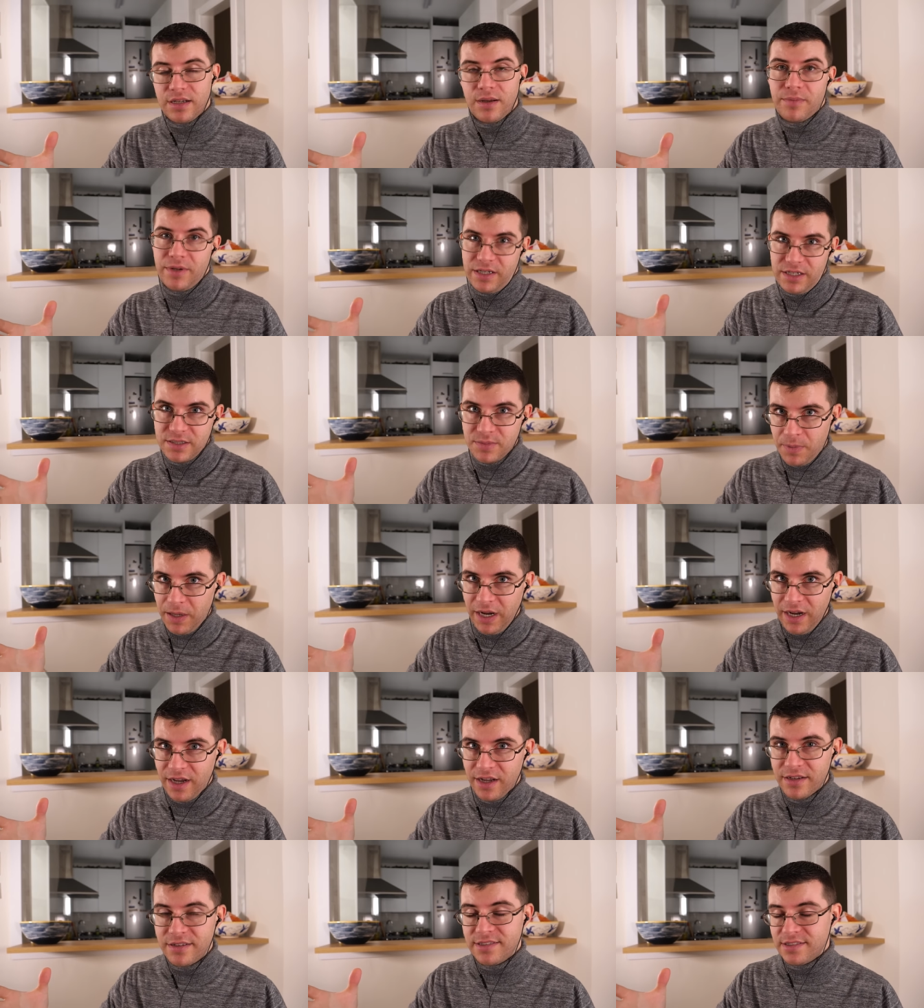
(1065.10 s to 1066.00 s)
I mean, it's
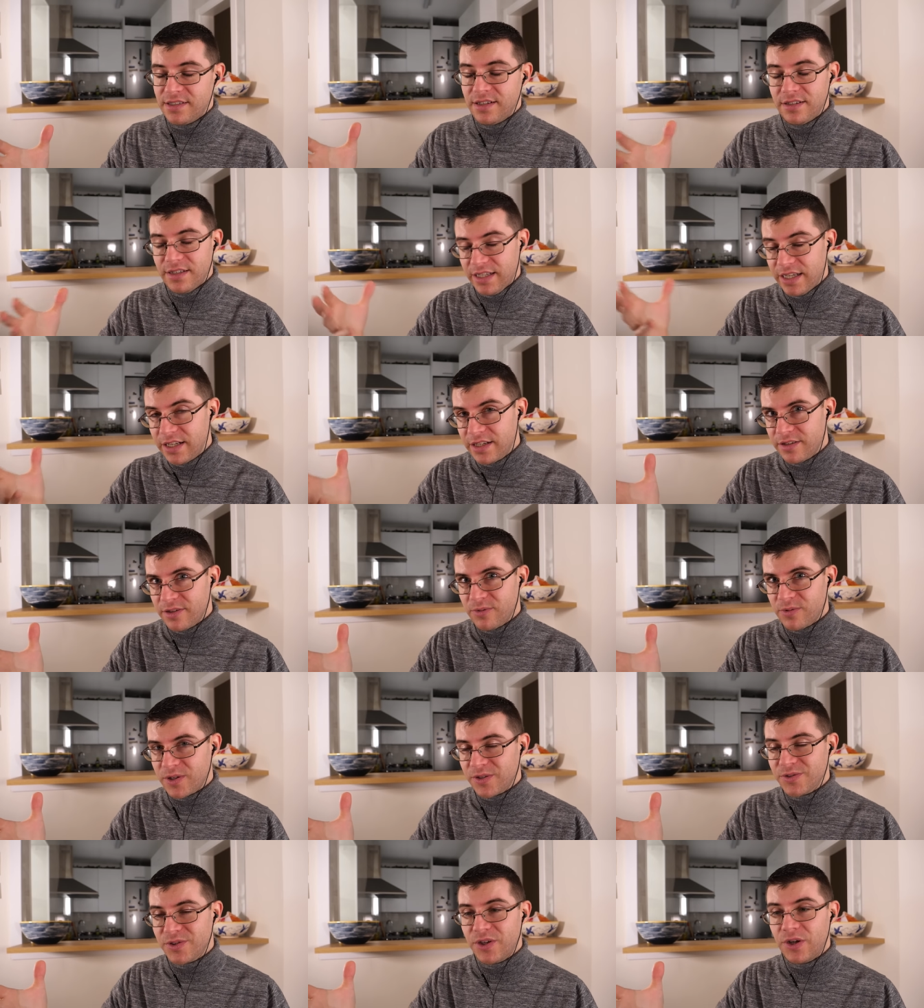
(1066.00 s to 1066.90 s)
bad. It's not the end of the
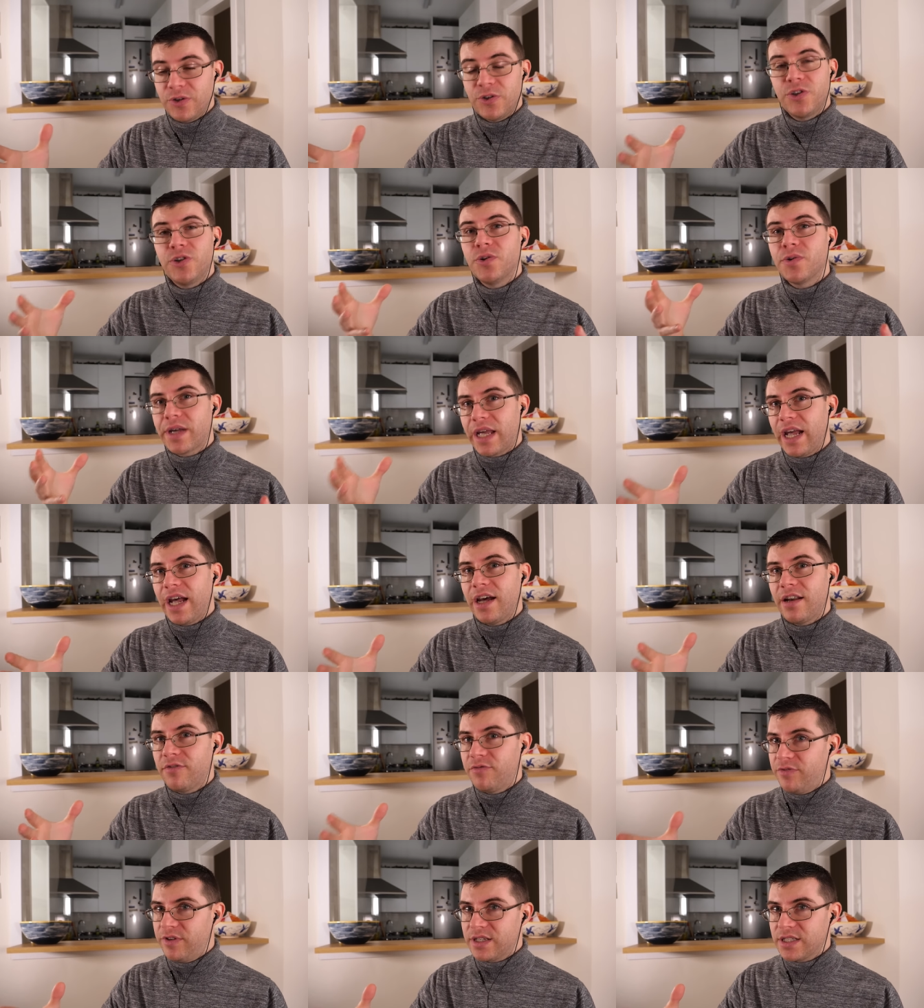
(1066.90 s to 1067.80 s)
world, though. You
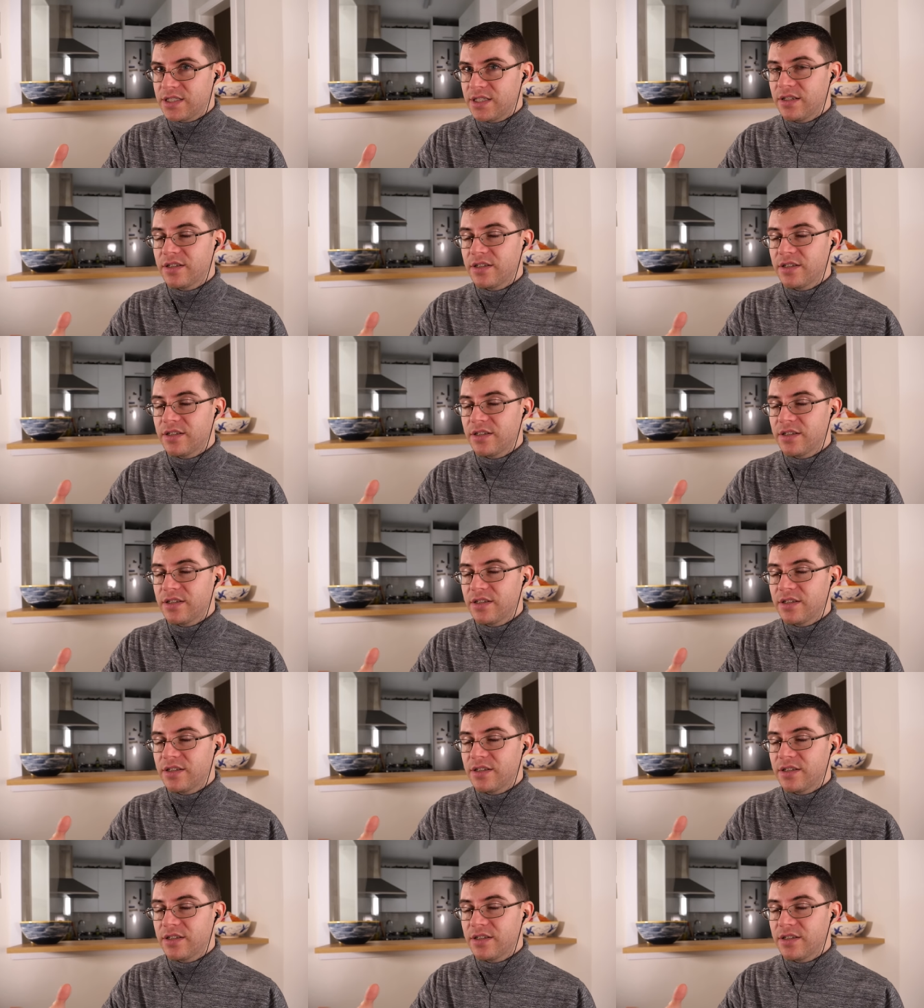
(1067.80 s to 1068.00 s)
can fix